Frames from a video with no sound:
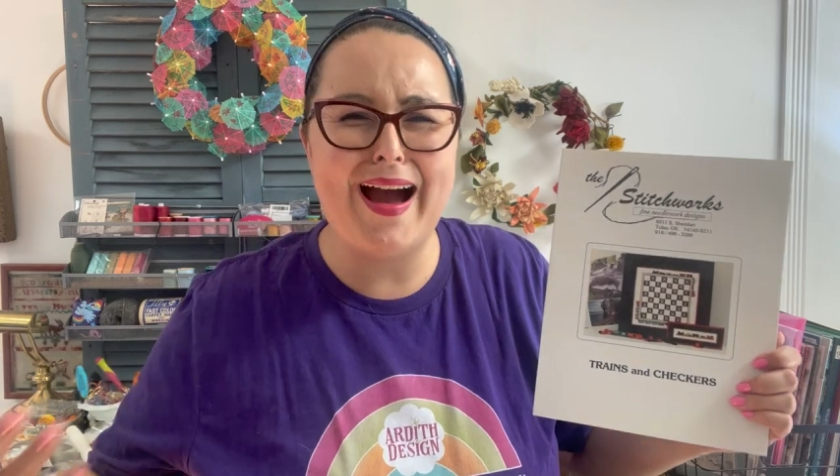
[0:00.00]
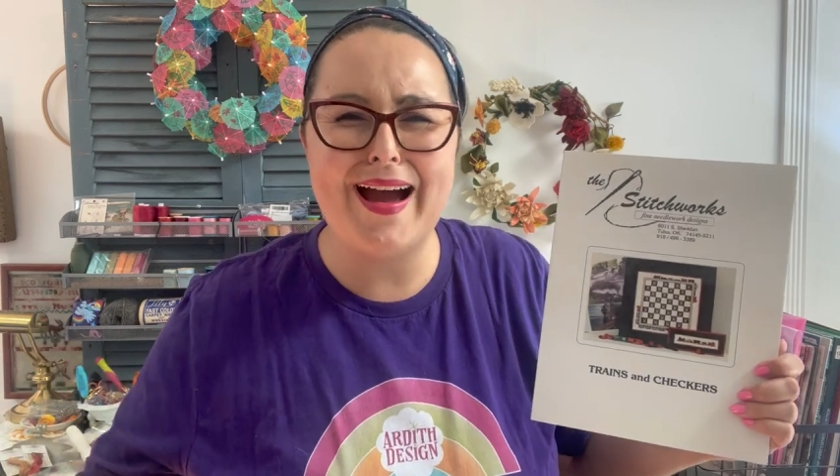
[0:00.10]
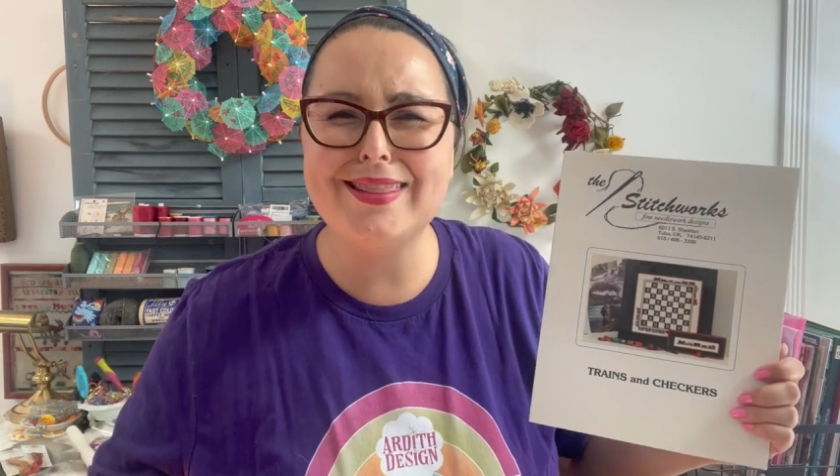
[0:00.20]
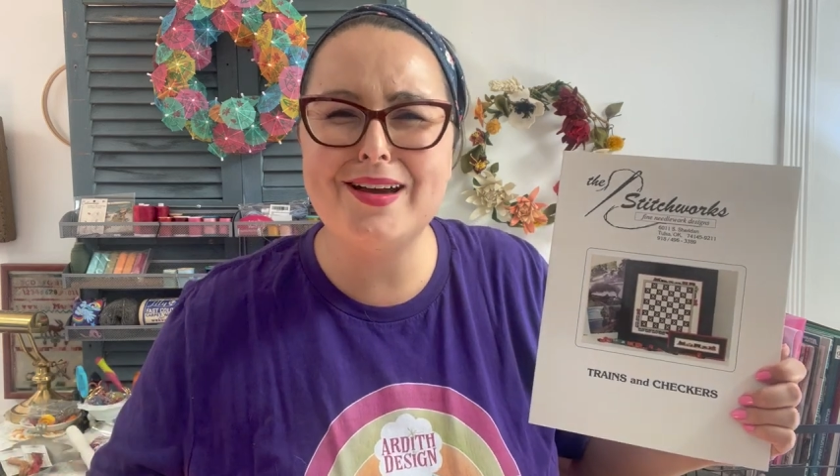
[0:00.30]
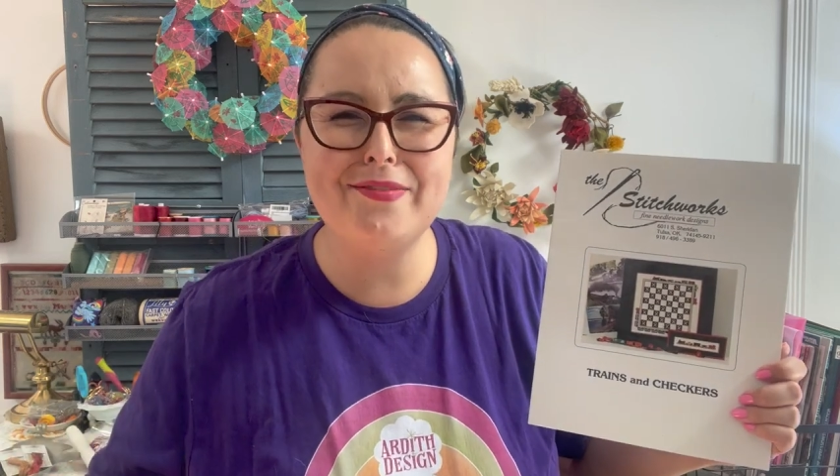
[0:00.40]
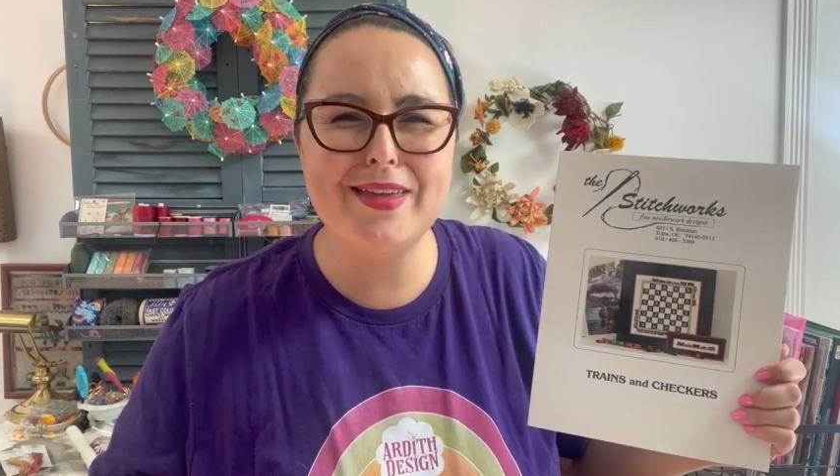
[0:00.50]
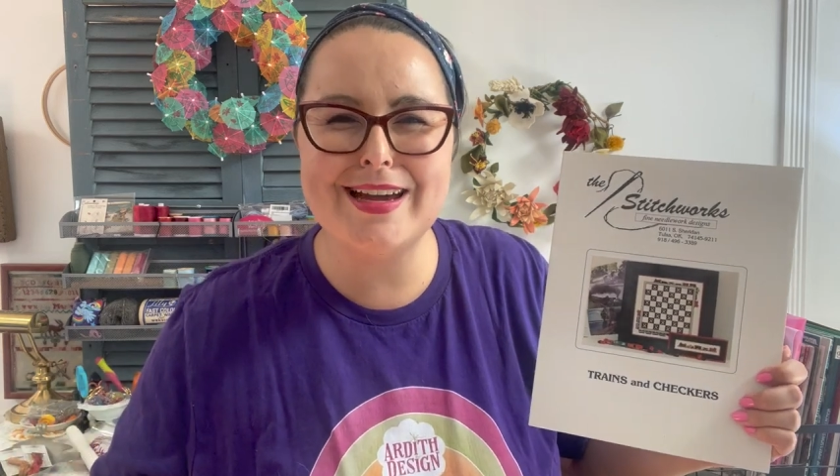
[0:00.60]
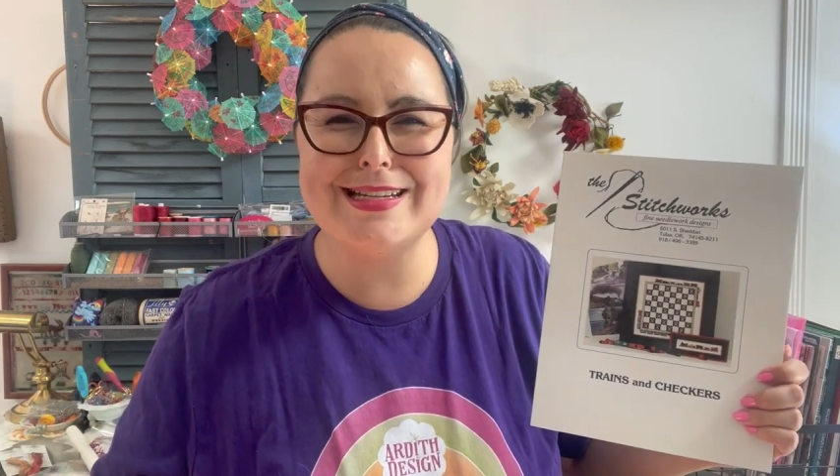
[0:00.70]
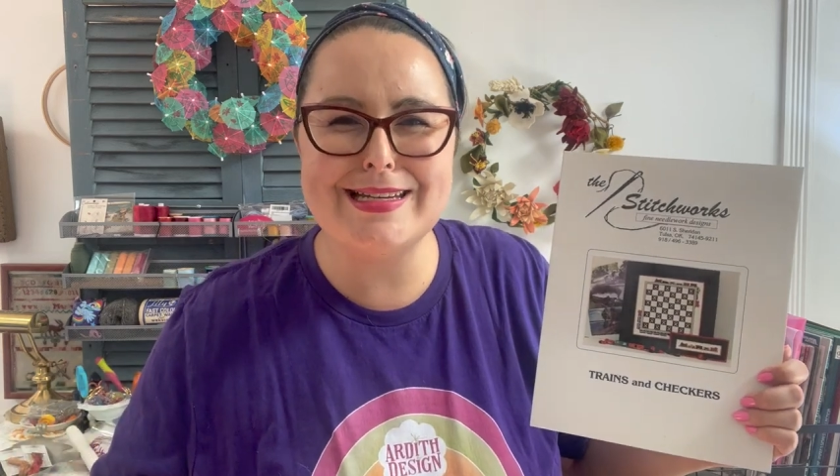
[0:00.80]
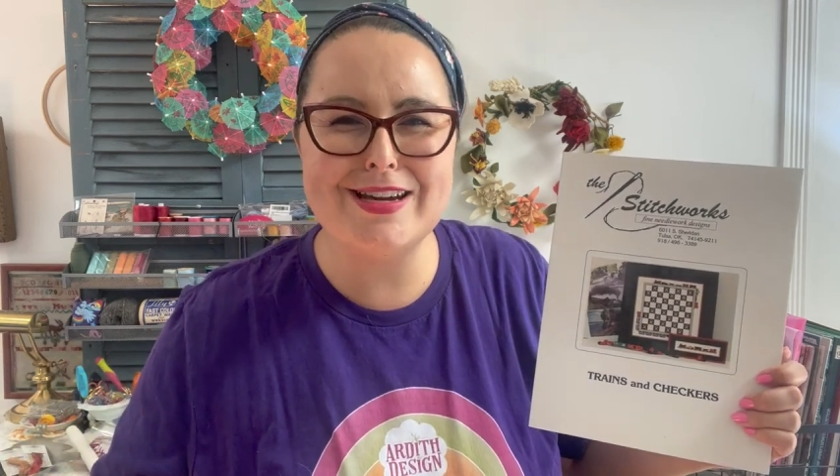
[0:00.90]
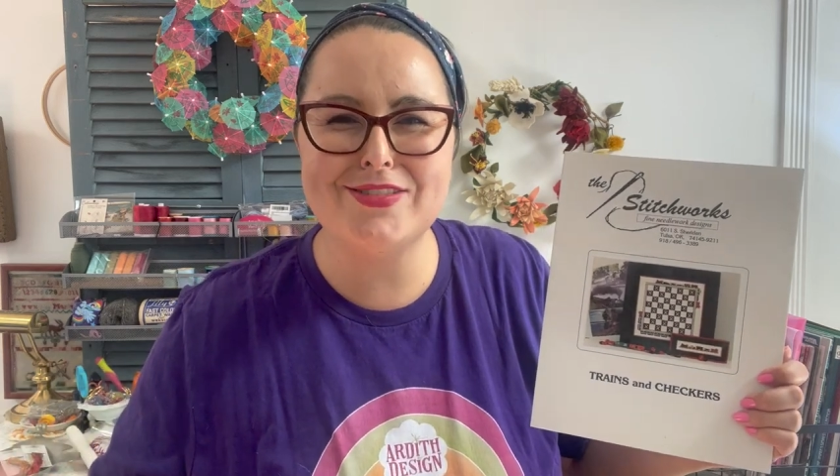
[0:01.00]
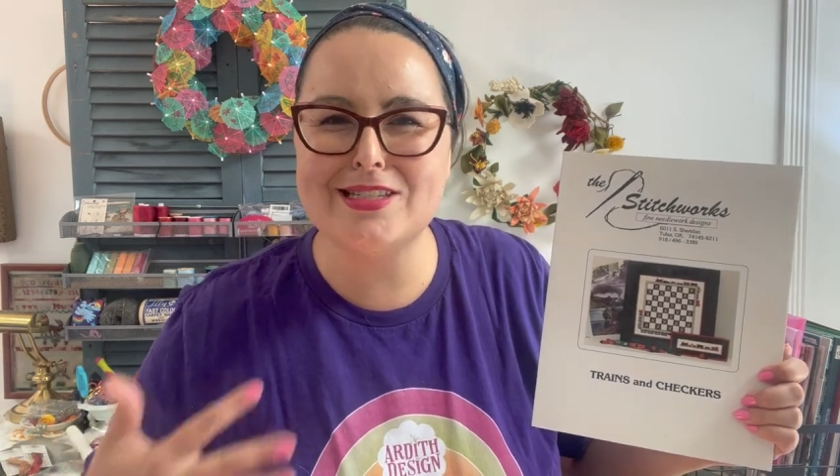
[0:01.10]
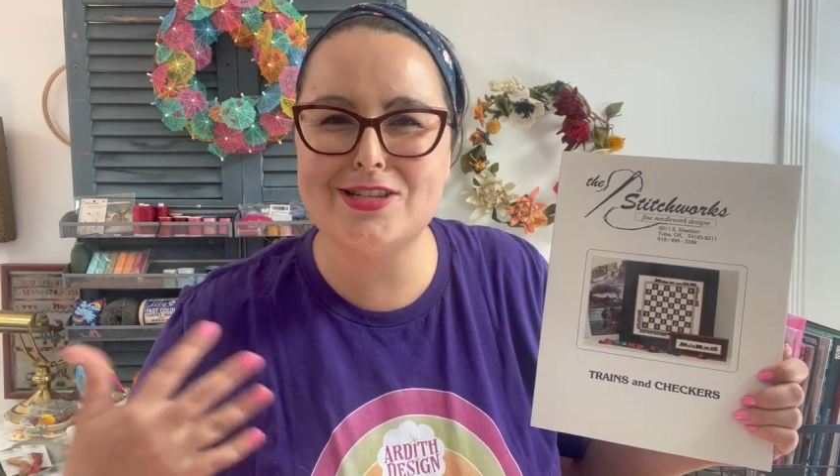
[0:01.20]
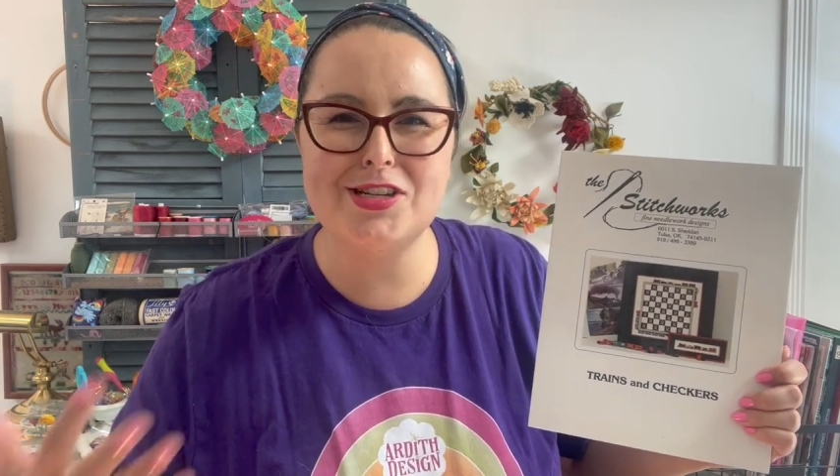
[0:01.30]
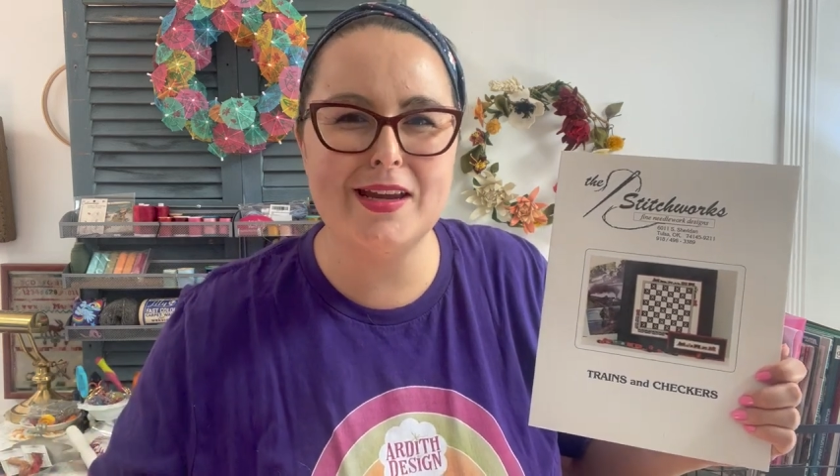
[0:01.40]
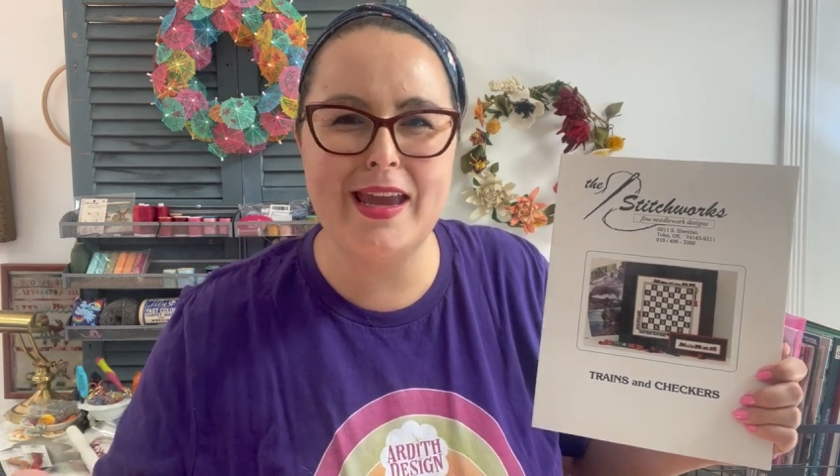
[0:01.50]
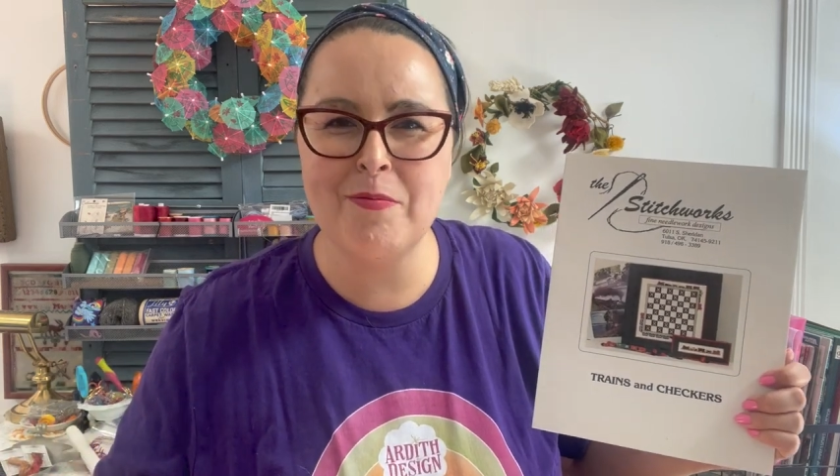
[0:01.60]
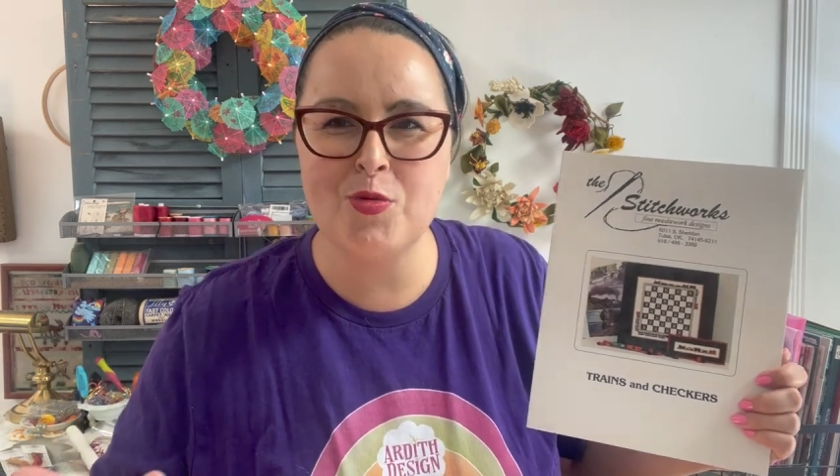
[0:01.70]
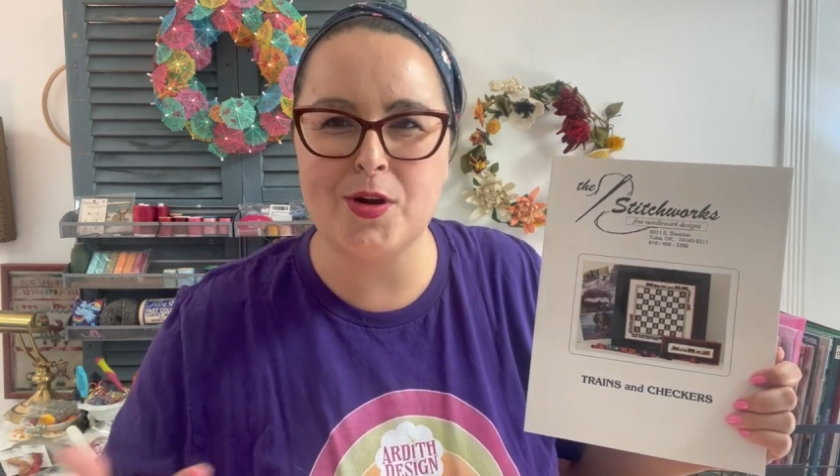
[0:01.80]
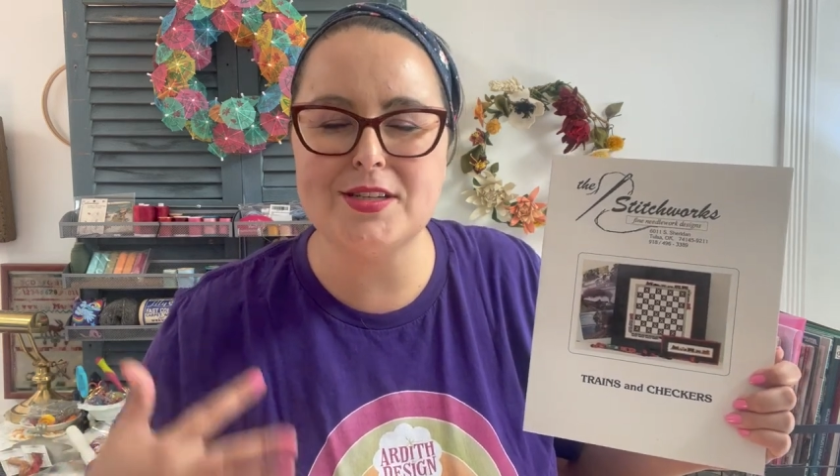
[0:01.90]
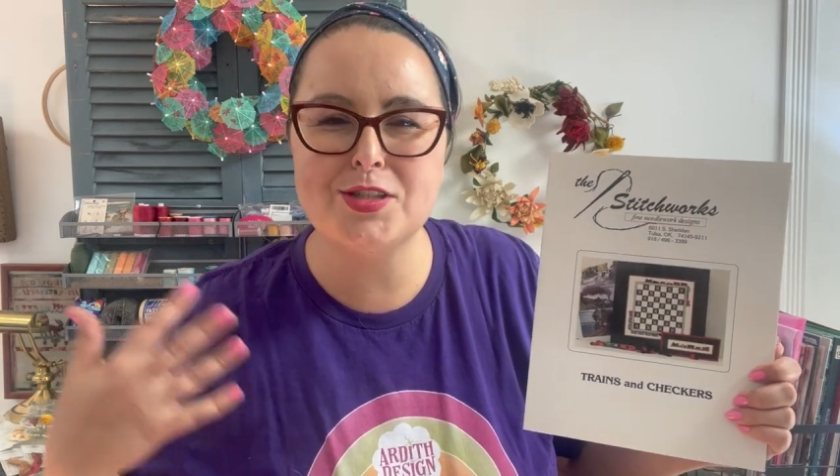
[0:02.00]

I love the idea of stitching a game board.